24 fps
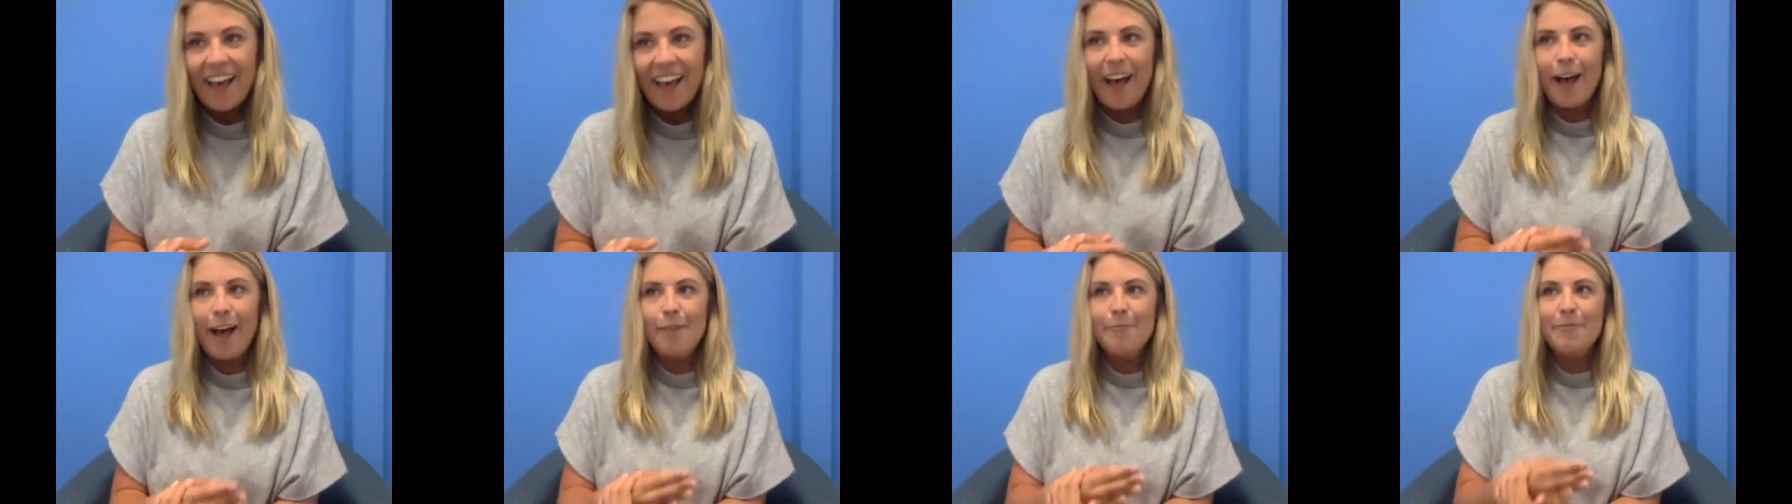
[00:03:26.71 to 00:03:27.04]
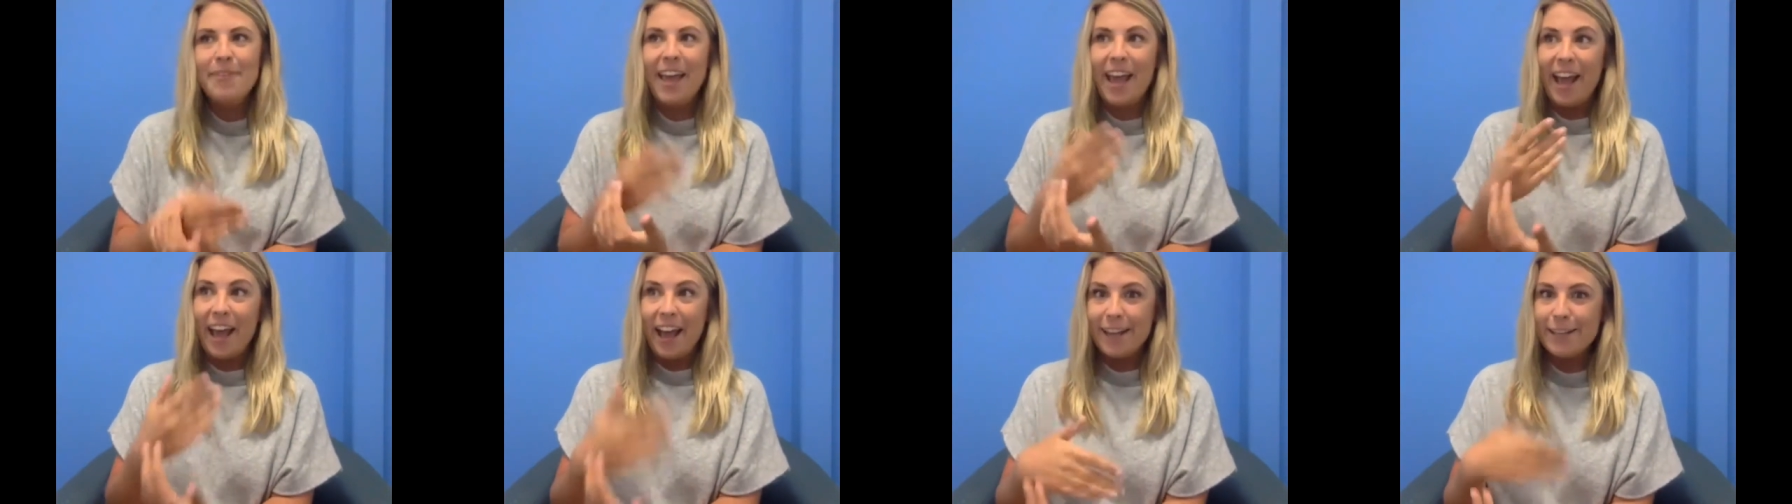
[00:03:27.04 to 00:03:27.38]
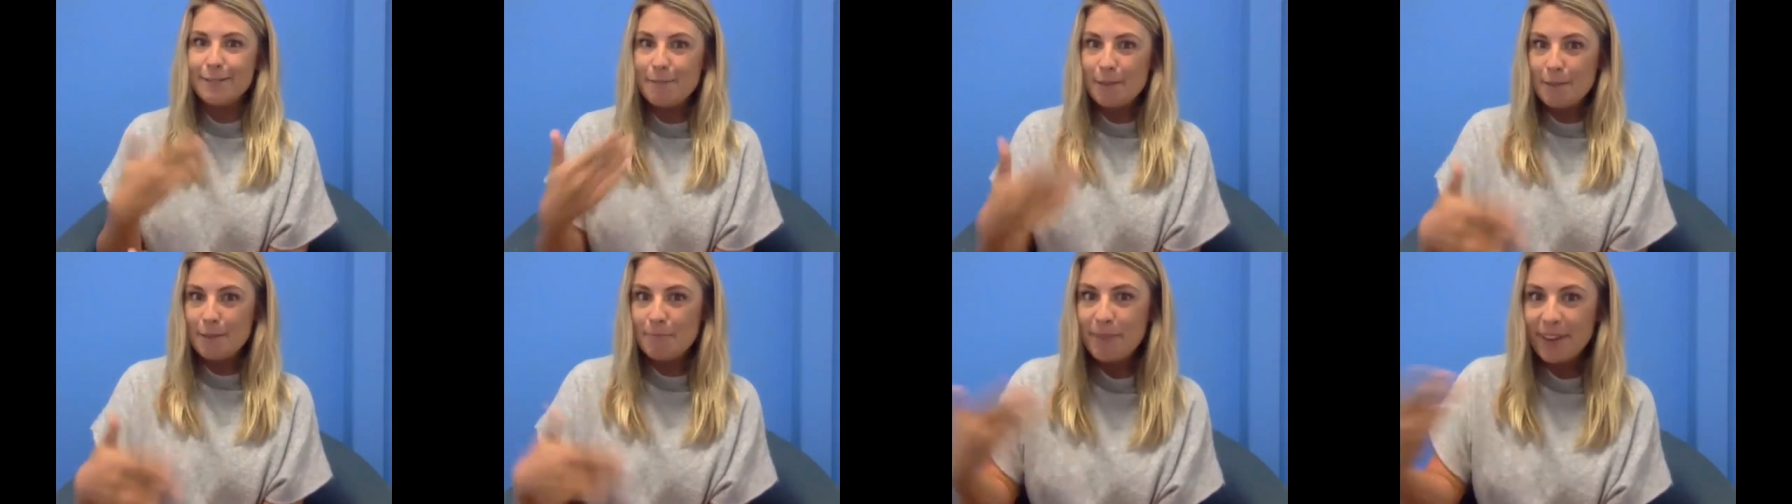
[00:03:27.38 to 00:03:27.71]
Um, there has
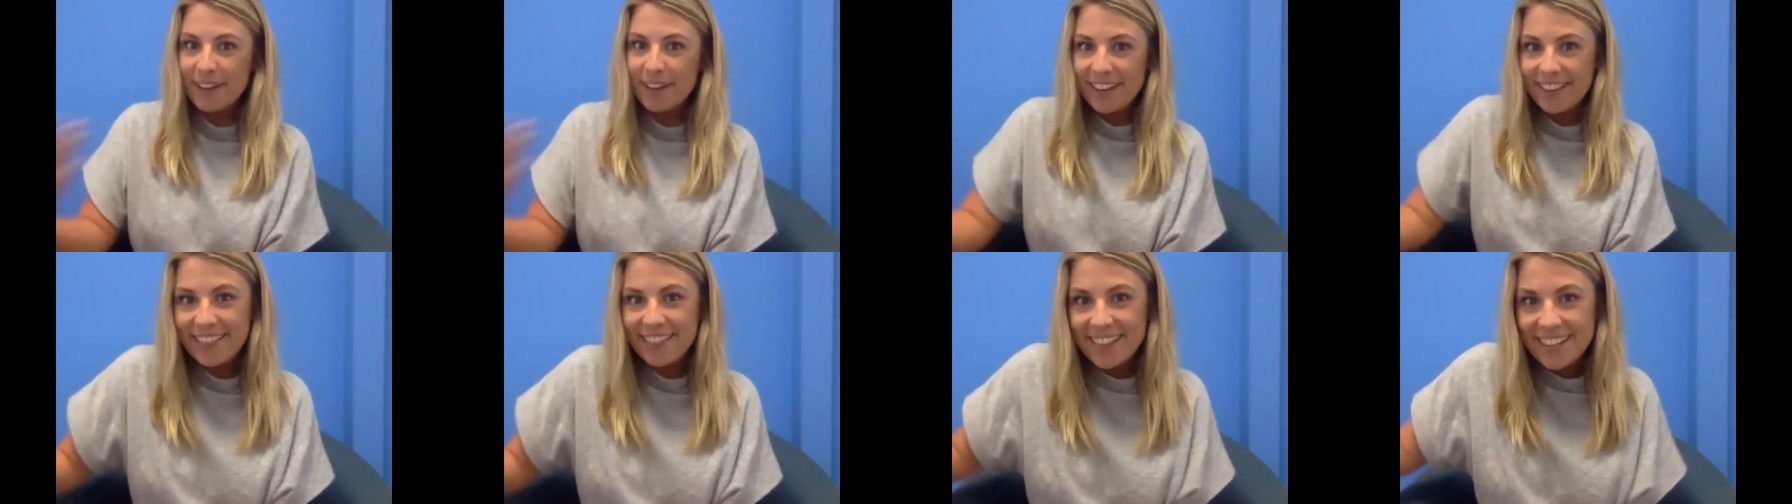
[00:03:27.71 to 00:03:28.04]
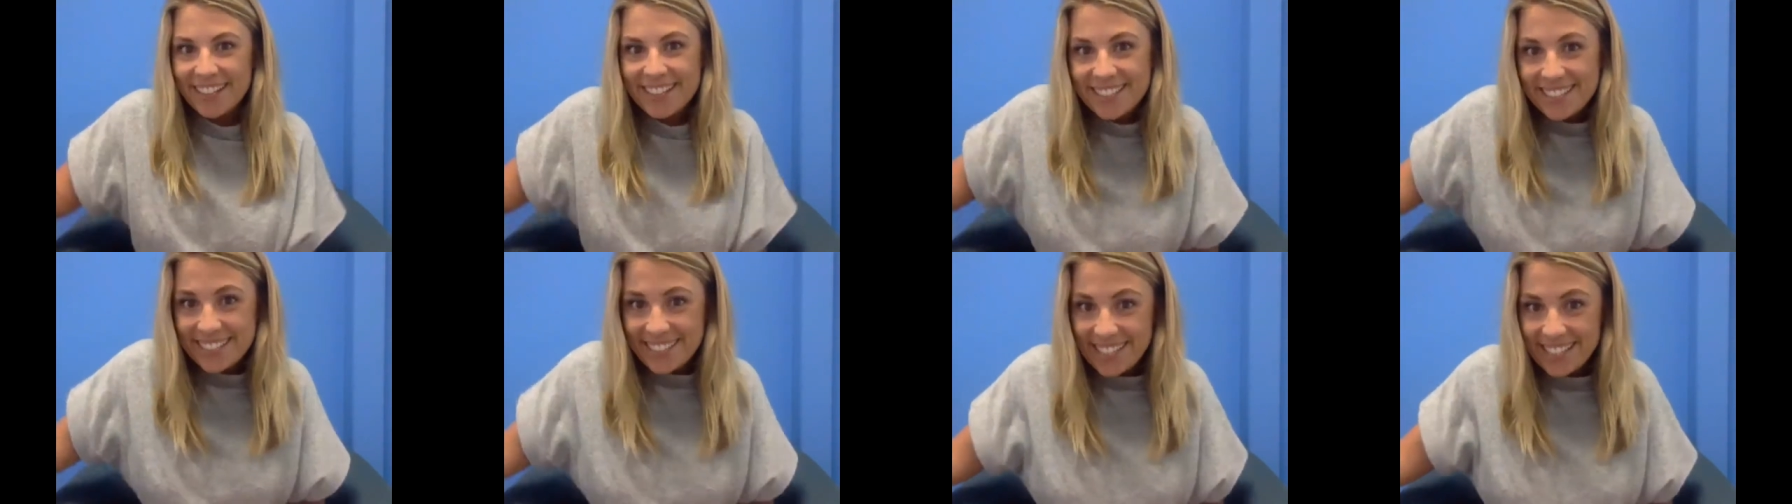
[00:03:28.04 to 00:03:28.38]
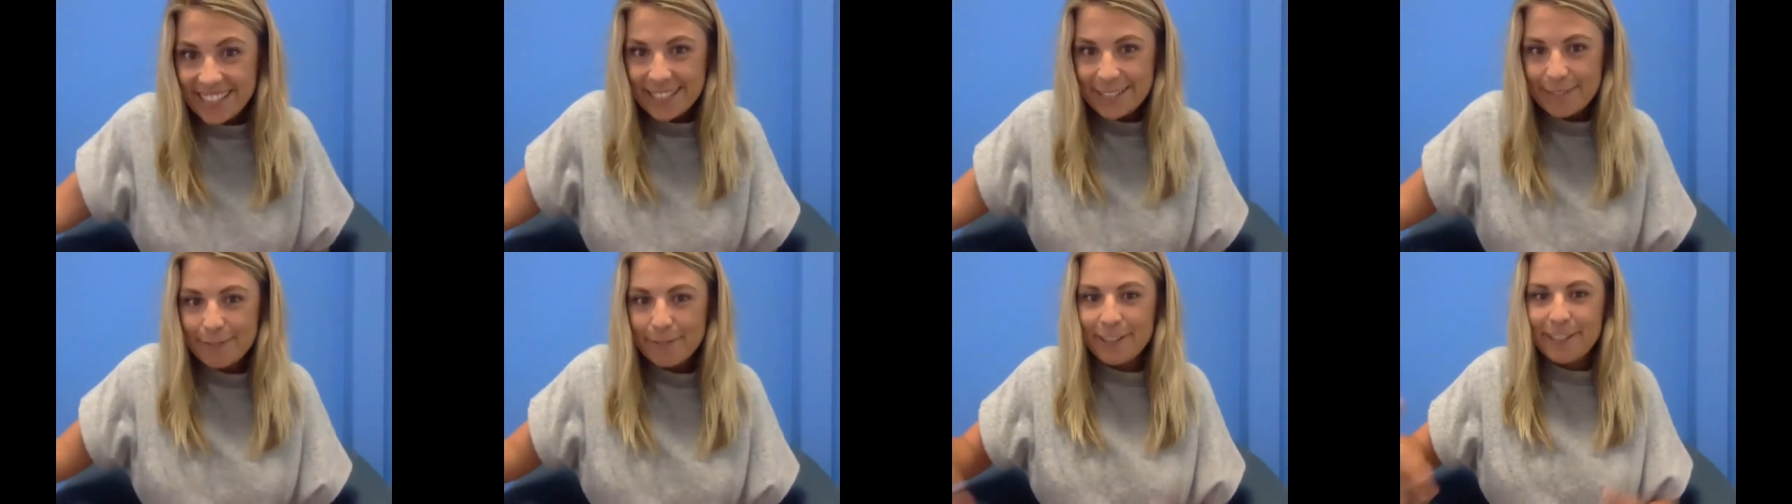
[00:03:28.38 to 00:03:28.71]
been bigger things
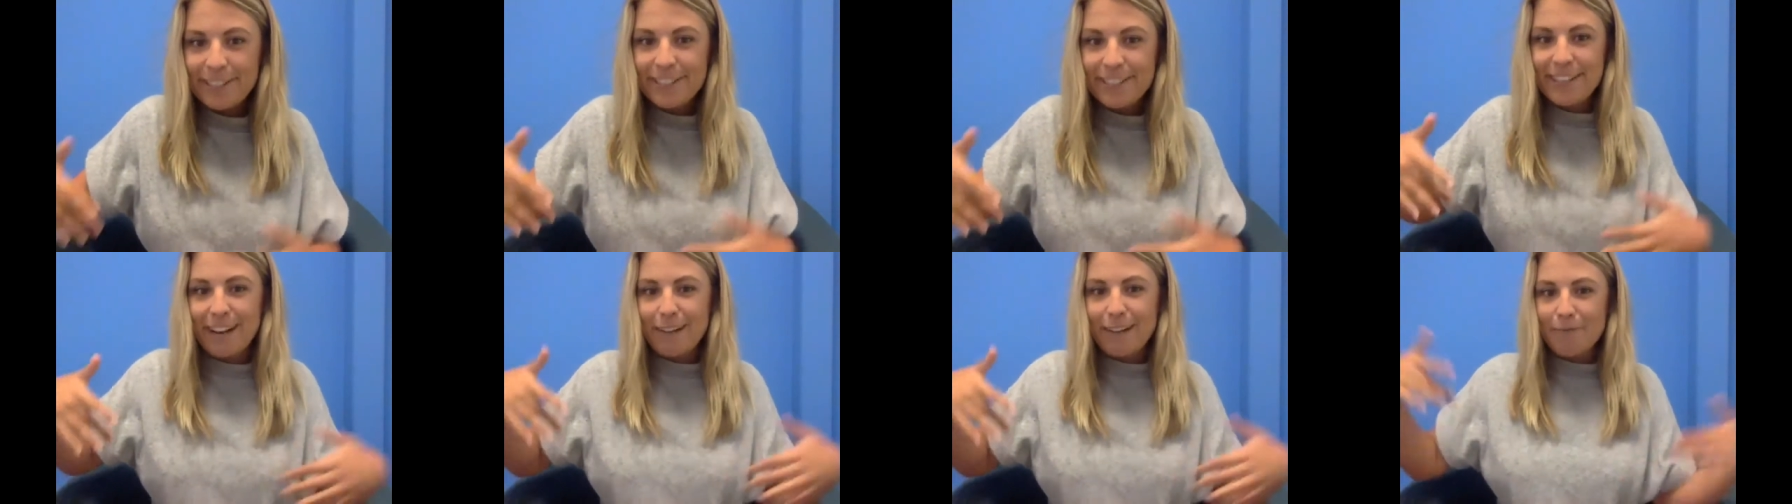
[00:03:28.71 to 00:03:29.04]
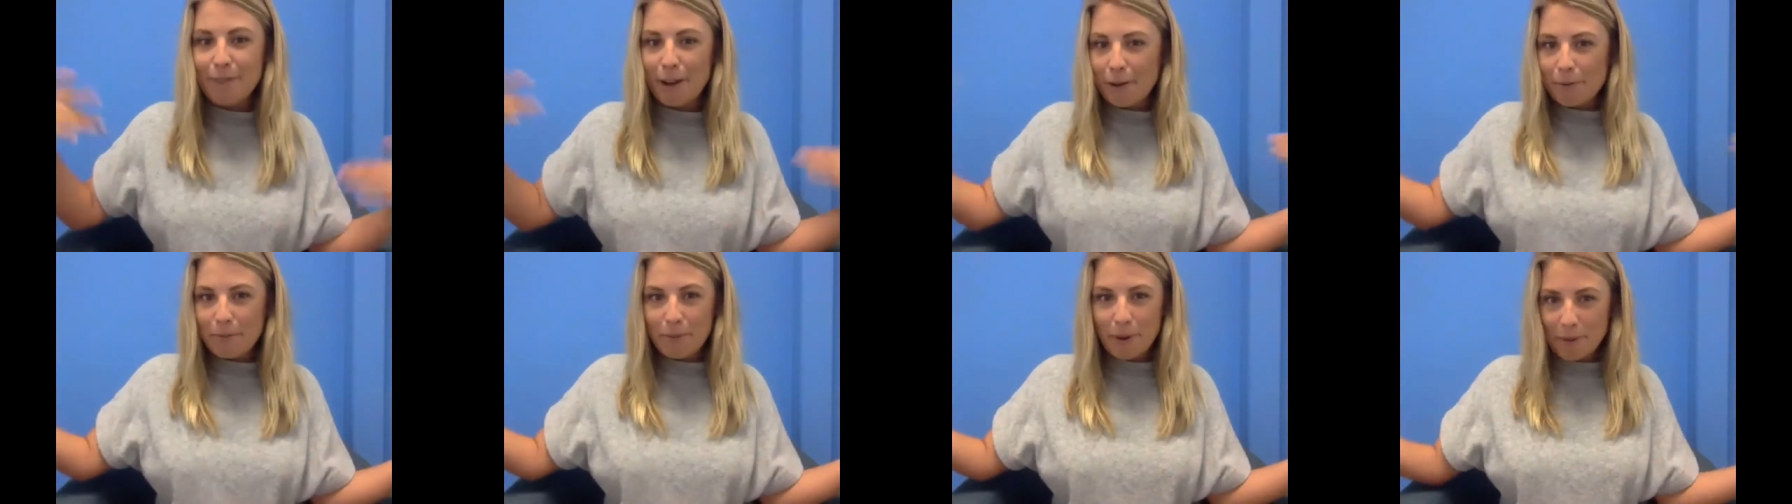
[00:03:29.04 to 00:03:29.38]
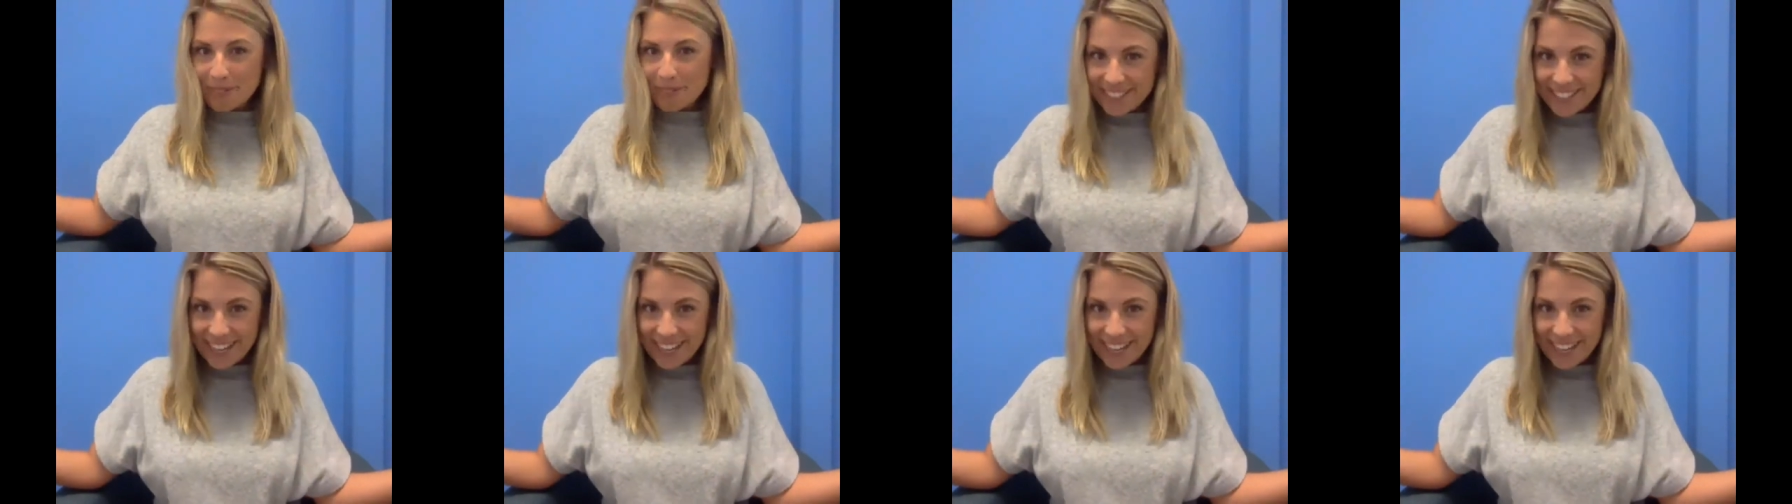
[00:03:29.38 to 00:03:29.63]
since, which um, I'll probably